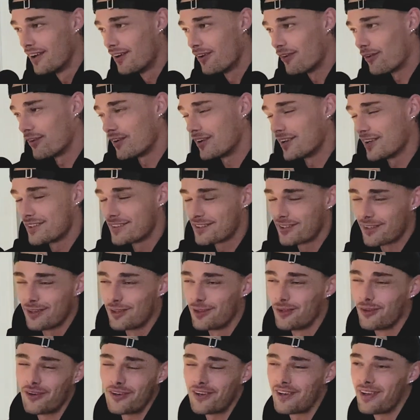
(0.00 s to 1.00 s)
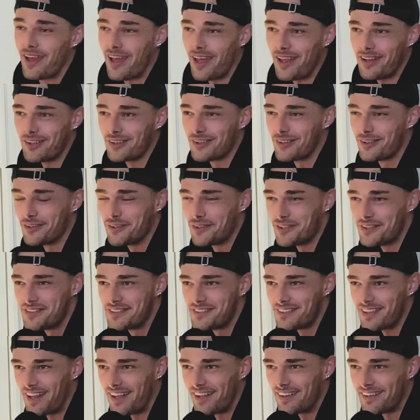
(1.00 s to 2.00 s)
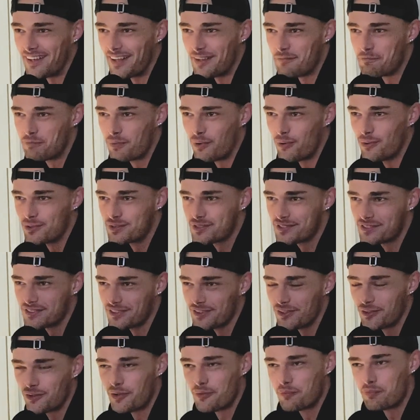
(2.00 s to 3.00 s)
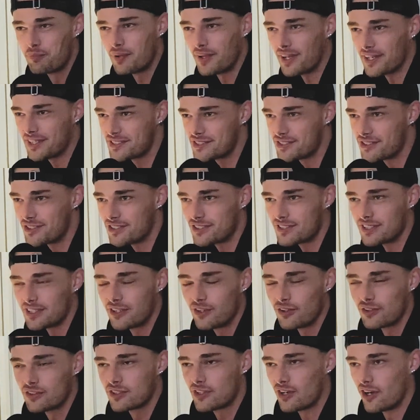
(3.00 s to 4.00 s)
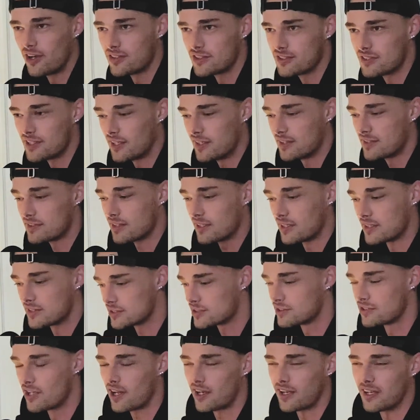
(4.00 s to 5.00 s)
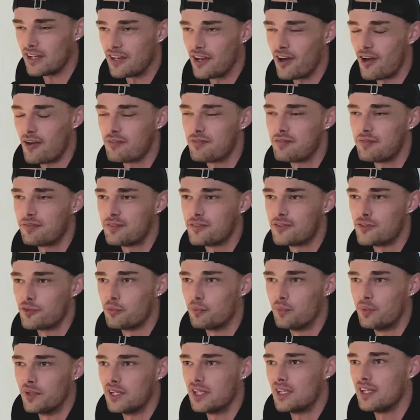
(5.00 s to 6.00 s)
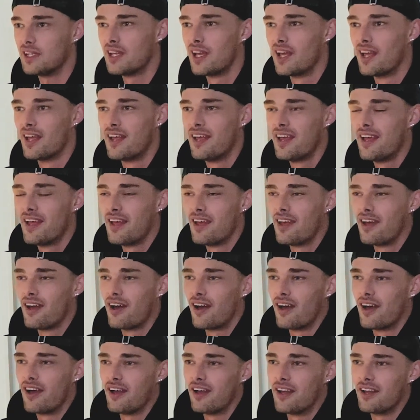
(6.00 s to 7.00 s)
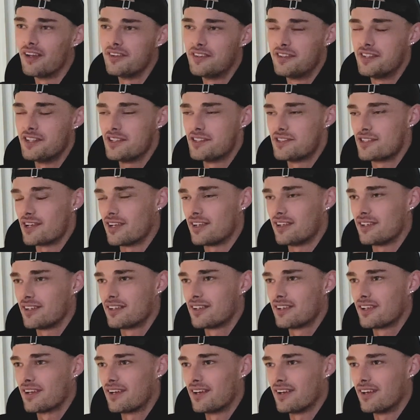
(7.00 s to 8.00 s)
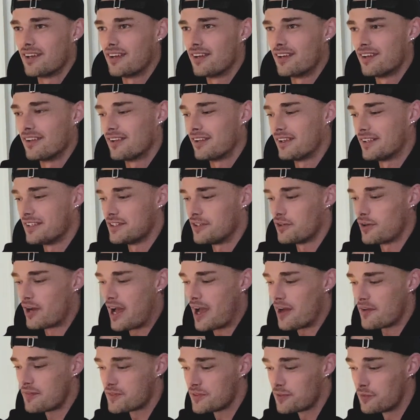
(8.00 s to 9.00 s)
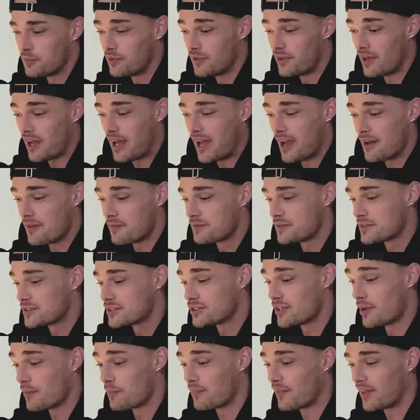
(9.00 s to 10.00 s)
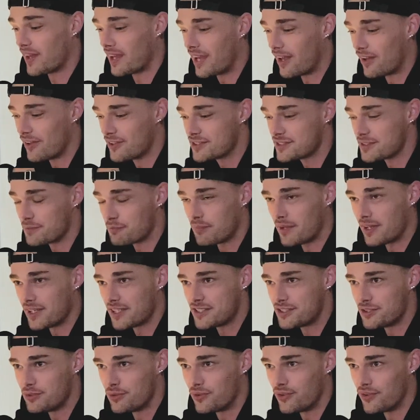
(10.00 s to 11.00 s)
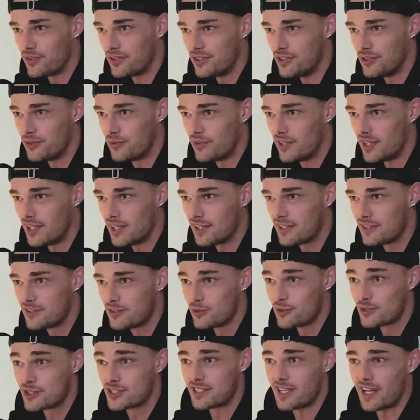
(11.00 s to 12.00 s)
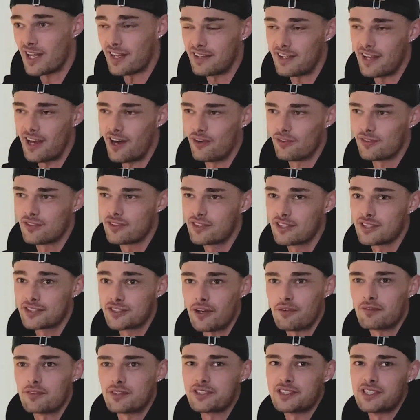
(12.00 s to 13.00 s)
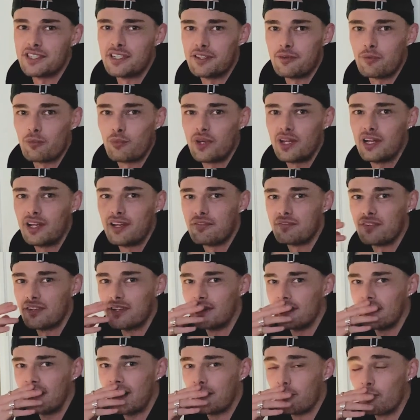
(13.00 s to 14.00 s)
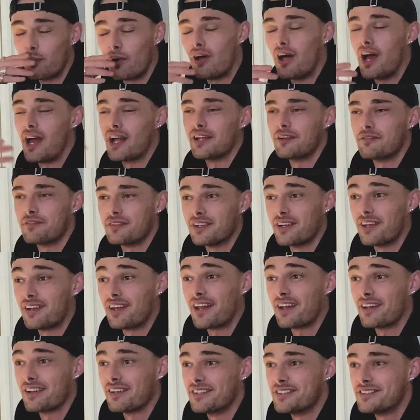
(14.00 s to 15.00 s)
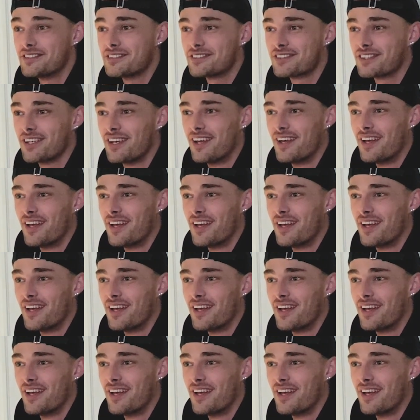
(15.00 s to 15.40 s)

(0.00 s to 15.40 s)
or you need to look hella good and post good pictures and good content. It's not enough to be a DJ. Mm-hmm. You have to have something else that makes you unique to stand out. Because obviously I live in the Netherlands,